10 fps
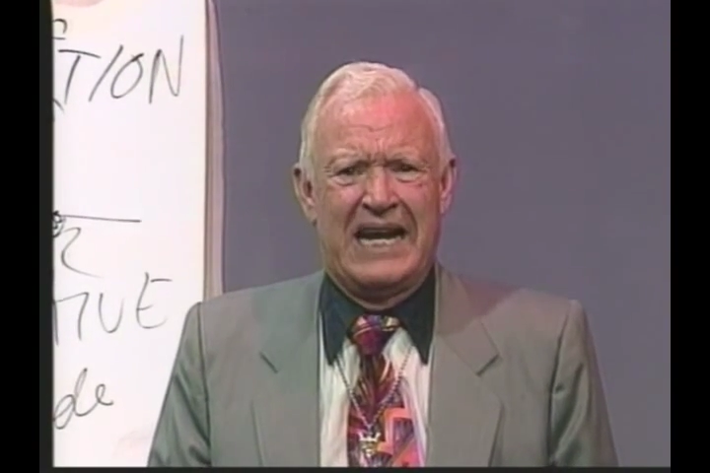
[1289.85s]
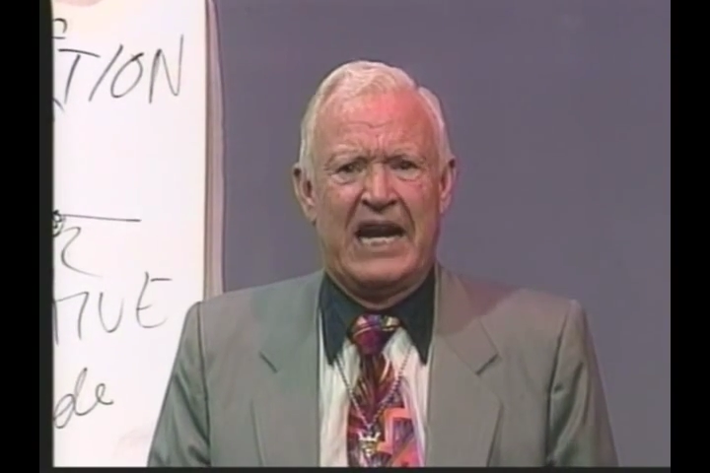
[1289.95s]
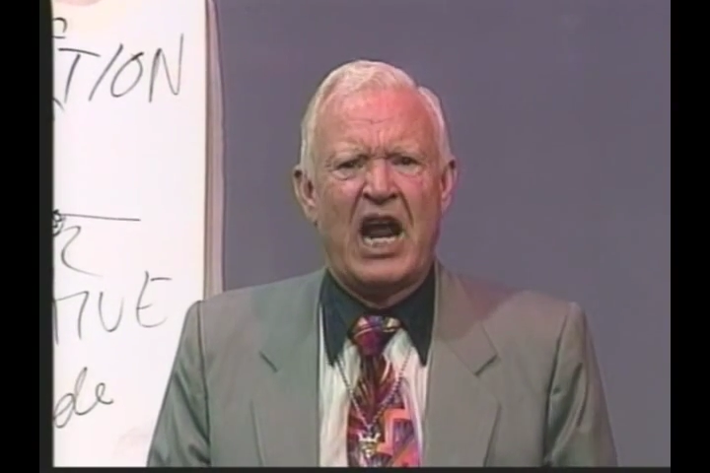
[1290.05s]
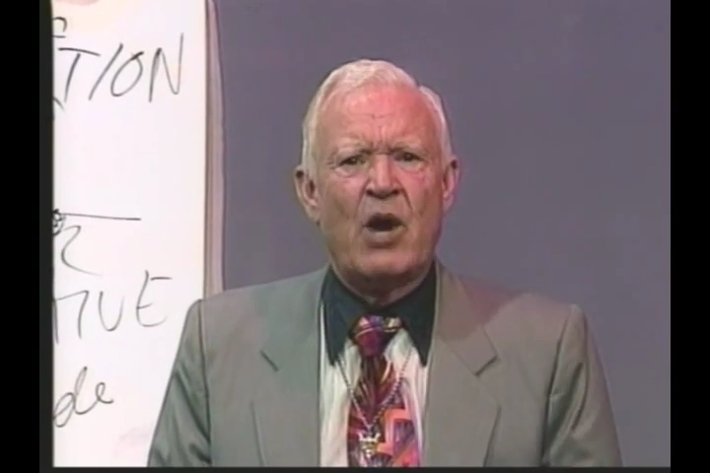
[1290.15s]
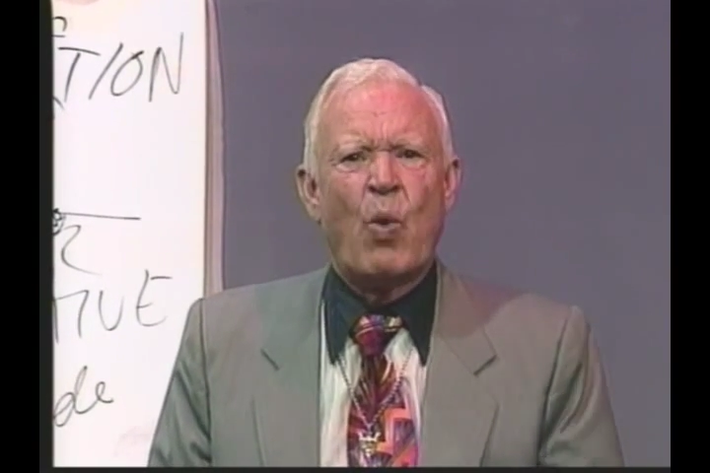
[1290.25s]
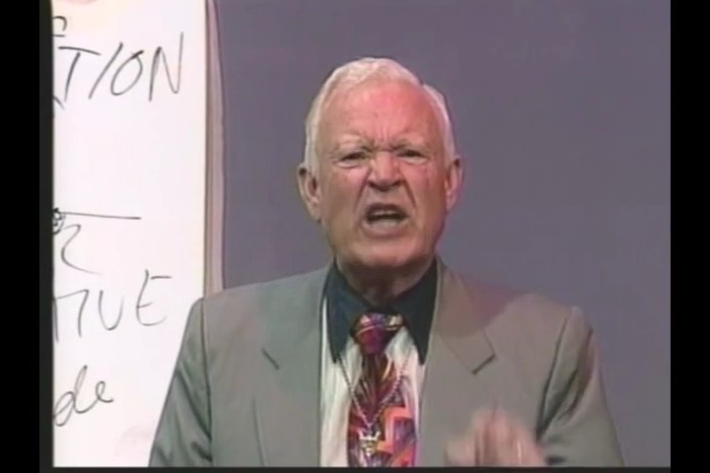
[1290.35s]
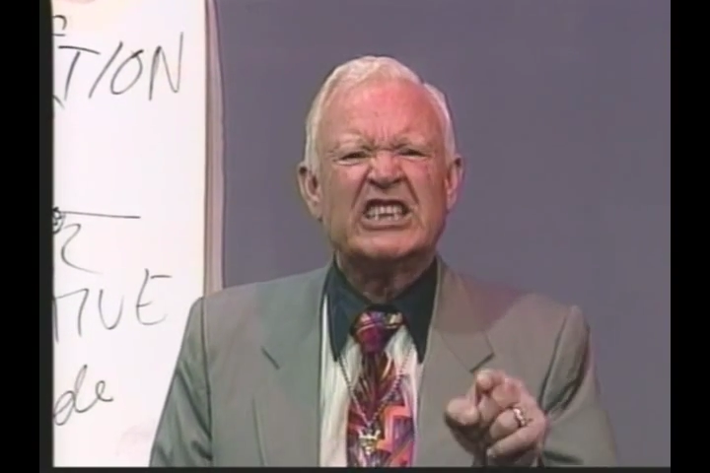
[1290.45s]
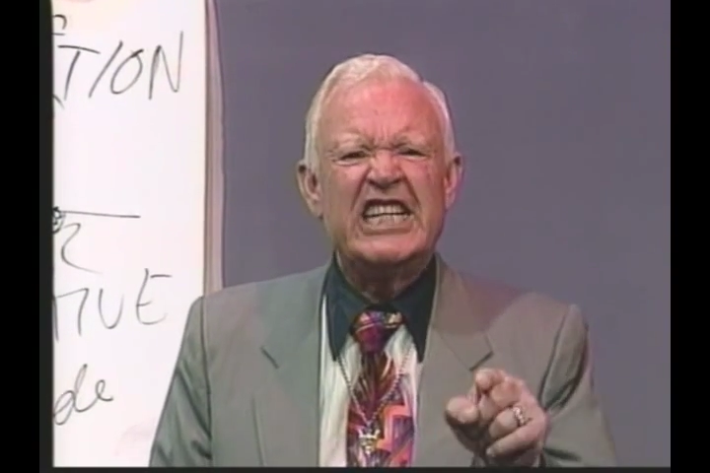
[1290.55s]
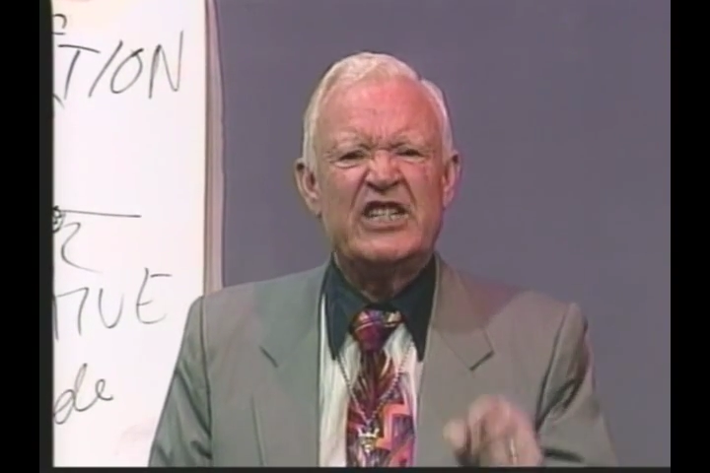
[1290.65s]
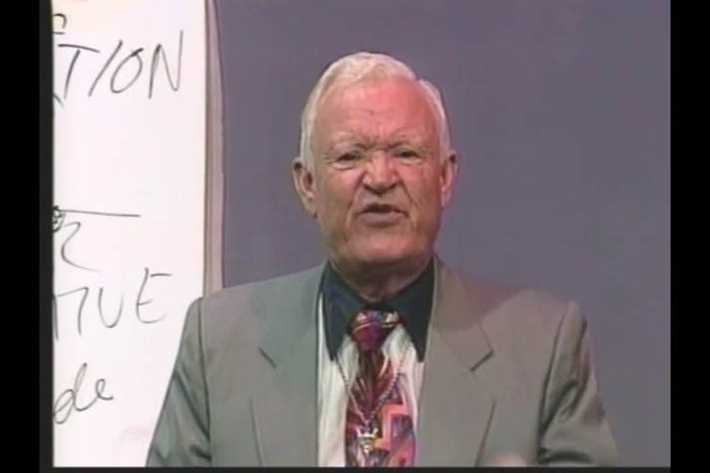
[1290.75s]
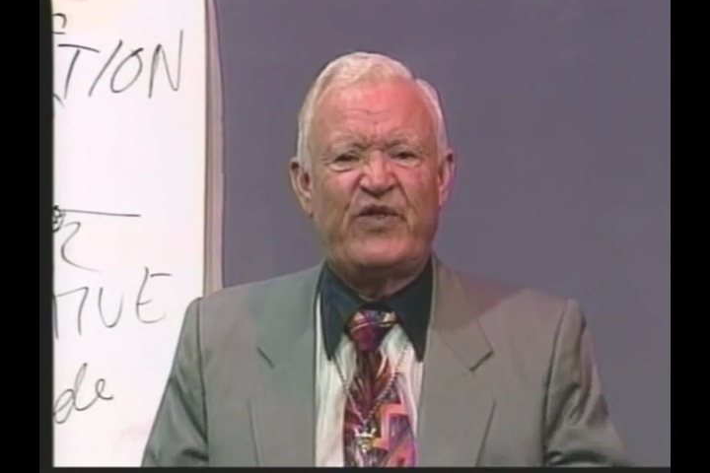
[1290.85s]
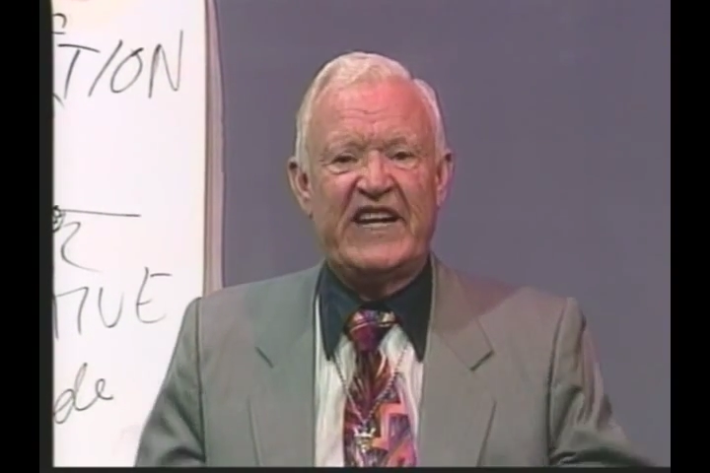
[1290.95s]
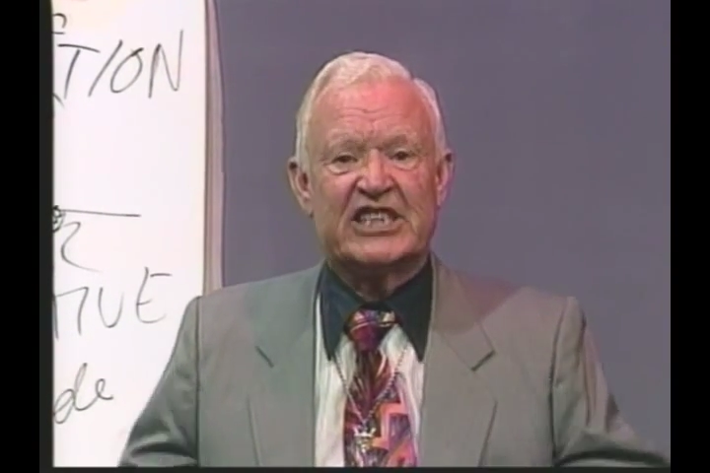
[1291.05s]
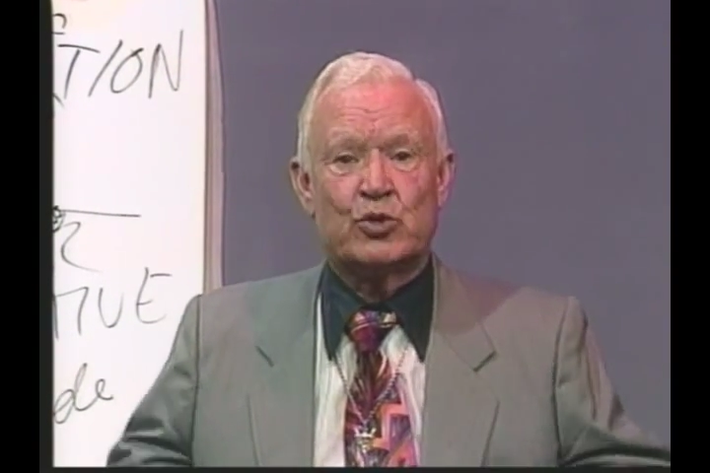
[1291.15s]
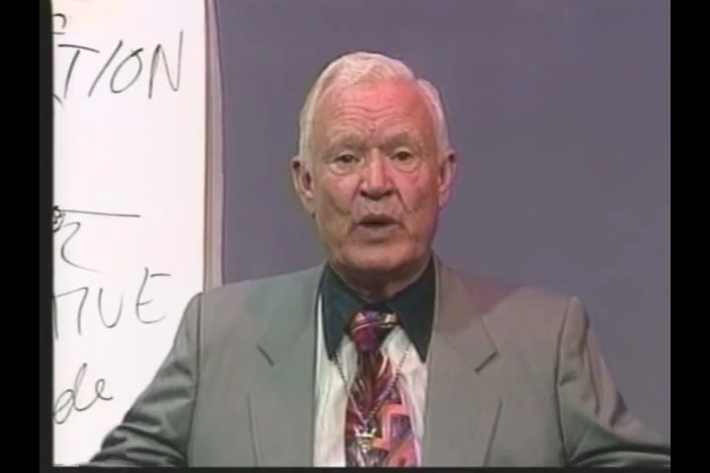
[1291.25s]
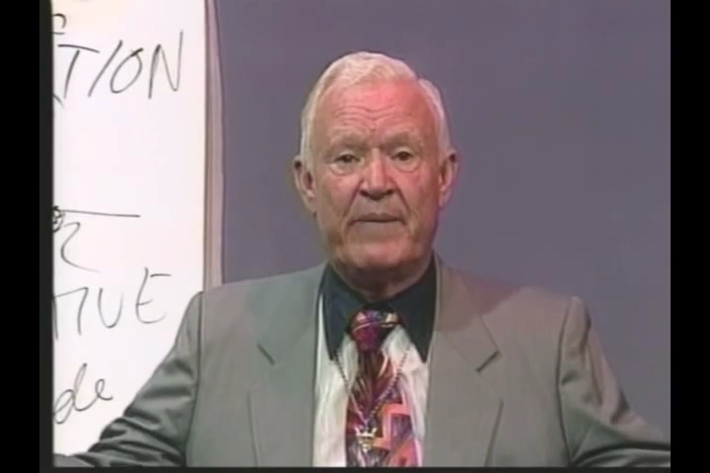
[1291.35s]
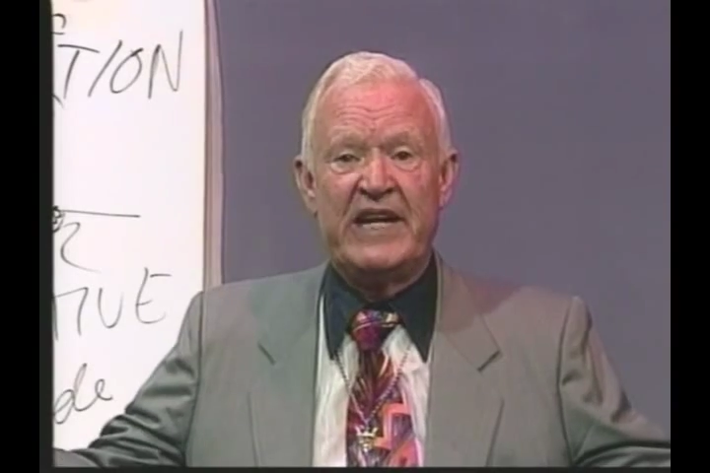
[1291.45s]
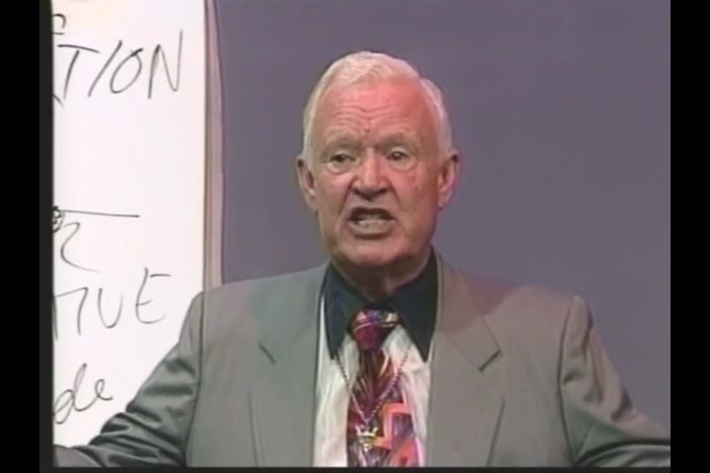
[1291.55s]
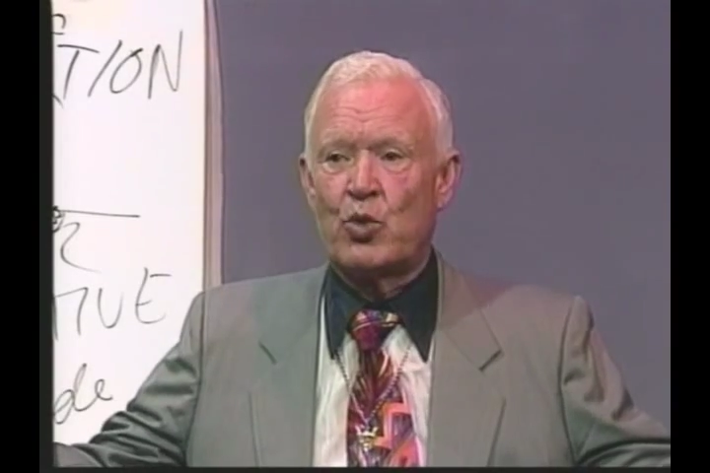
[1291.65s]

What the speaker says: and they can watch these fish swim in these